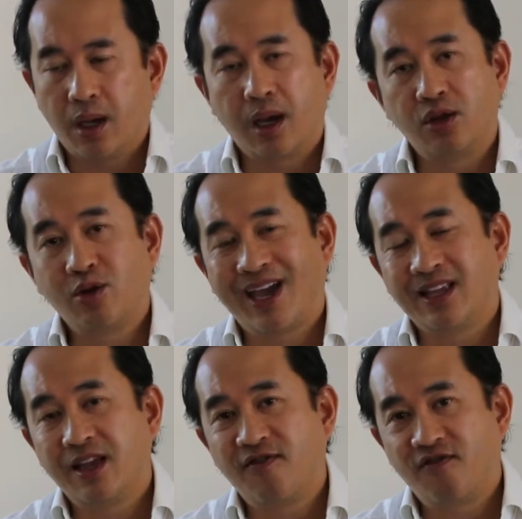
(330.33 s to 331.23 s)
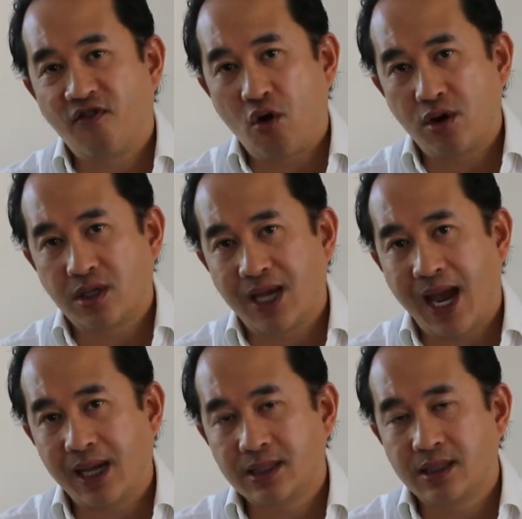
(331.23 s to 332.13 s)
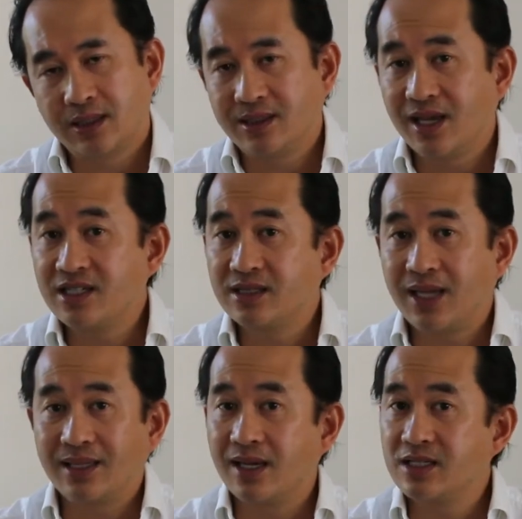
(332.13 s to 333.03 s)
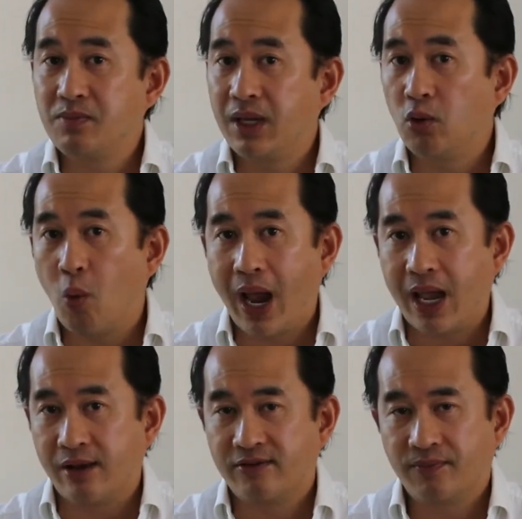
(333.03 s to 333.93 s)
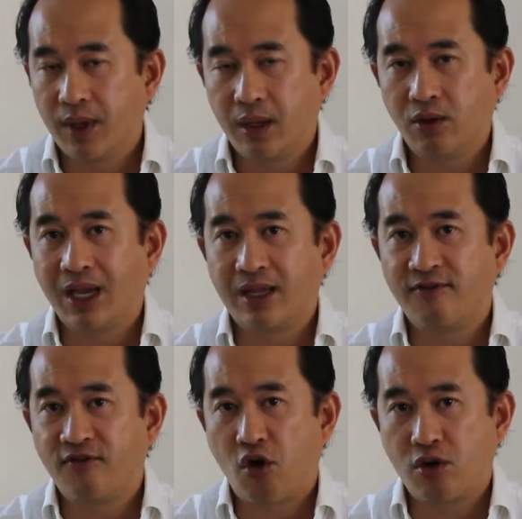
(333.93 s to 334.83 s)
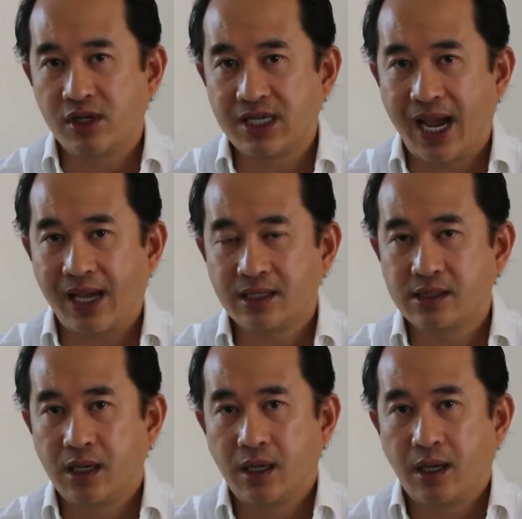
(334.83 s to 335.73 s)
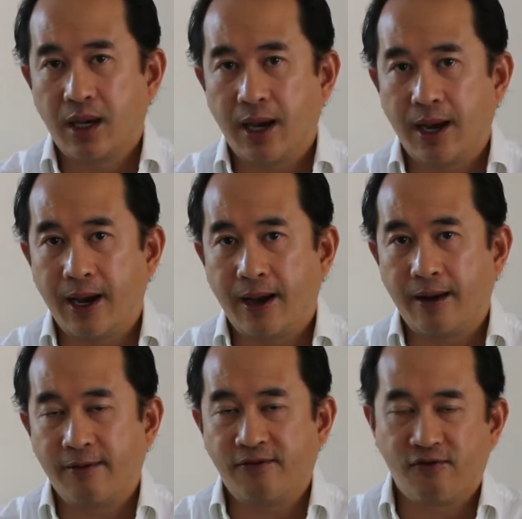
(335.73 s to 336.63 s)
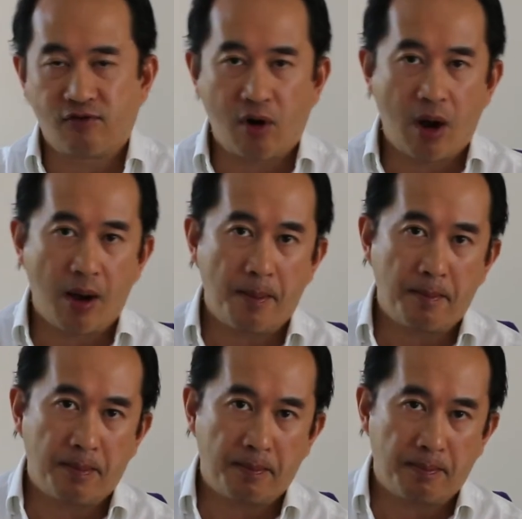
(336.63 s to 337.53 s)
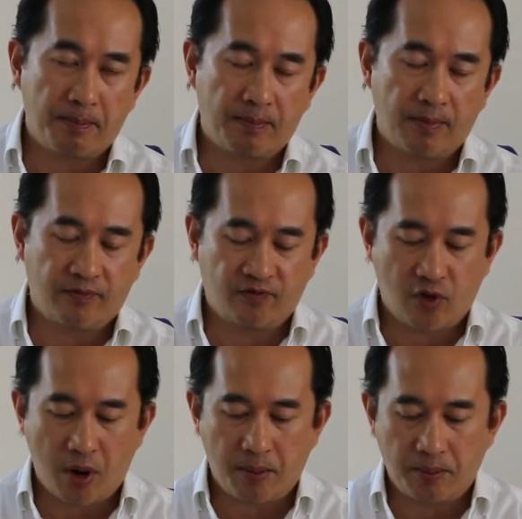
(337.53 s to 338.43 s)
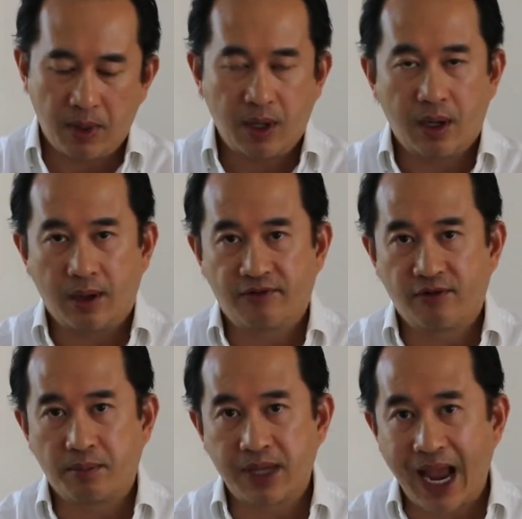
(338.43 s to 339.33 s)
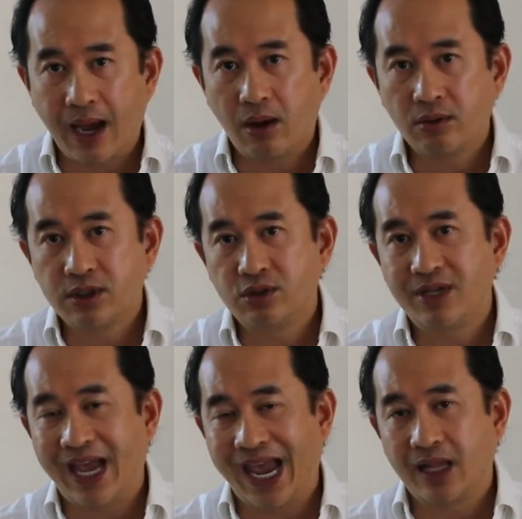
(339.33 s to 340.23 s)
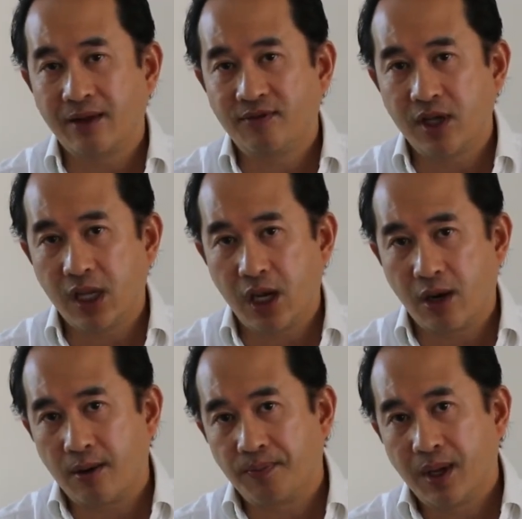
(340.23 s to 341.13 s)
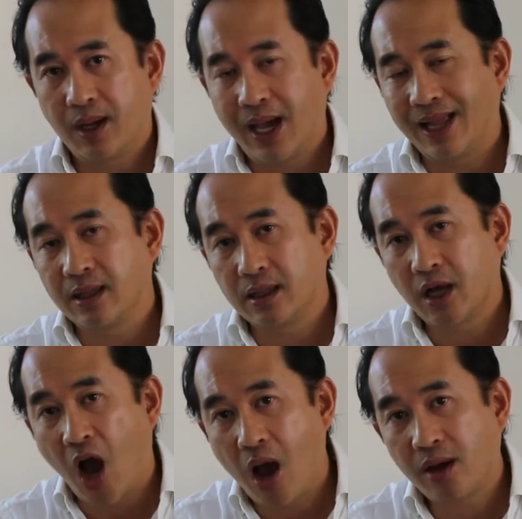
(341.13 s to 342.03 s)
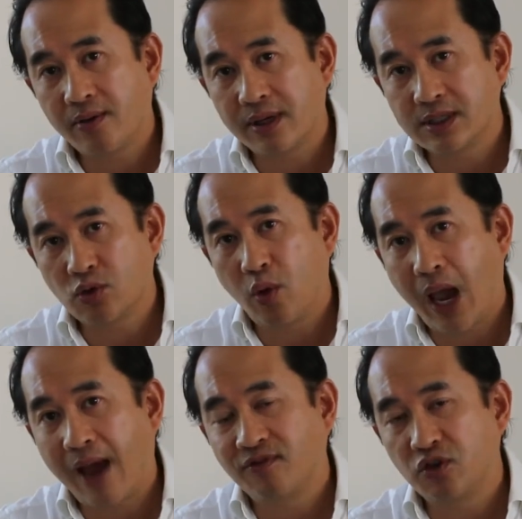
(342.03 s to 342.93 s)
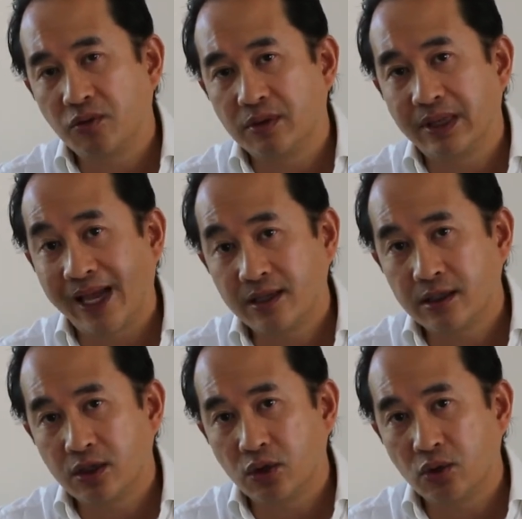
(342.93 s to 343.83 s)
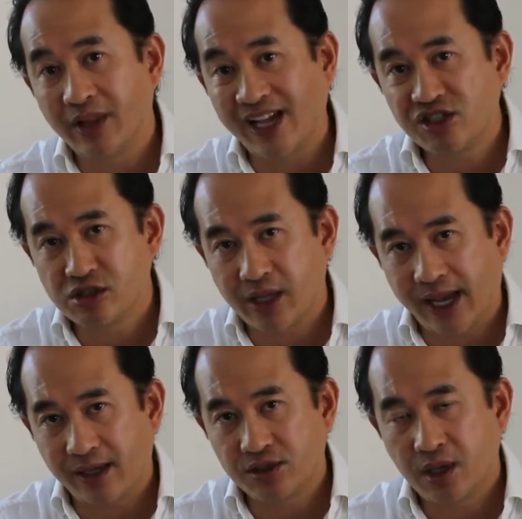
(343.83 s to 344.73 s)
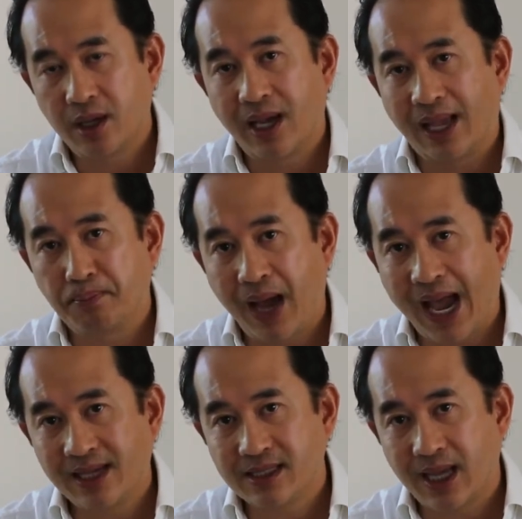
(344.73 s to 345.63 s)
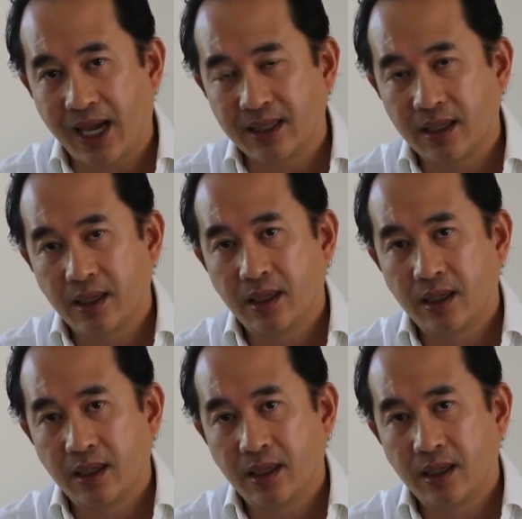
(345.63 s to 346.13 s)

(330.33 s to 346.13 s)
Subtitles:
You can defer the tax. That doesn't mean waive. You can defer the tax from now to the end of the year, and Congress will have to legislate and pass that